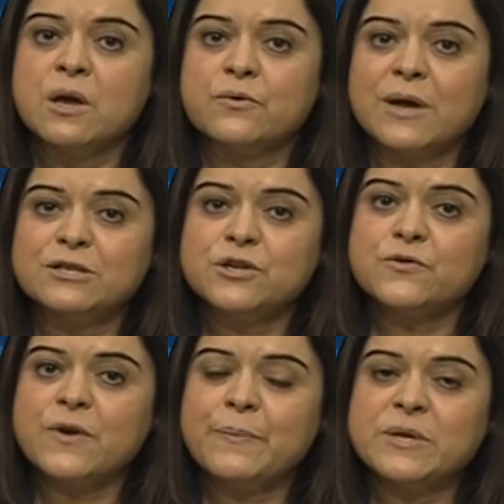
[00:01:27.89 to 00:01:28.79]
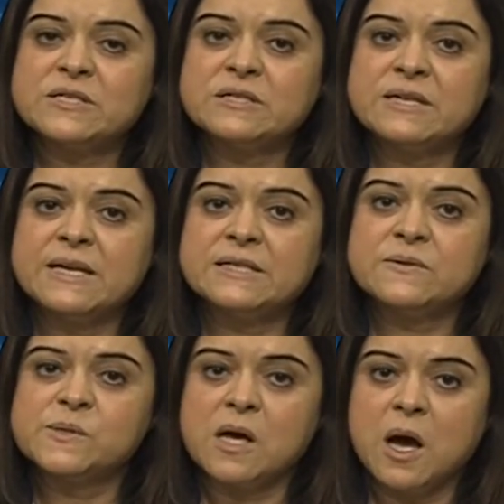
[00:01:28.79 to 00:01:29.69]
Russian
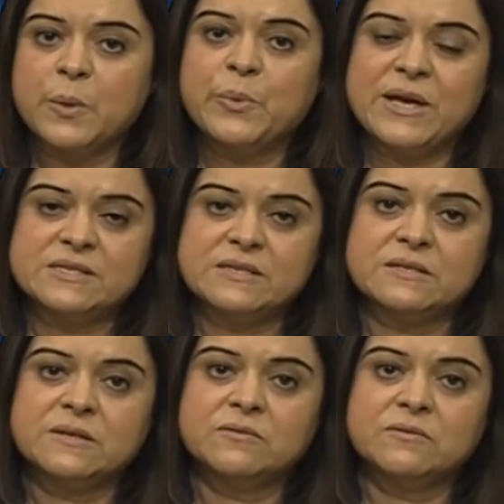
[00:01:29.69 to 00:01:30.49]
representatives are present.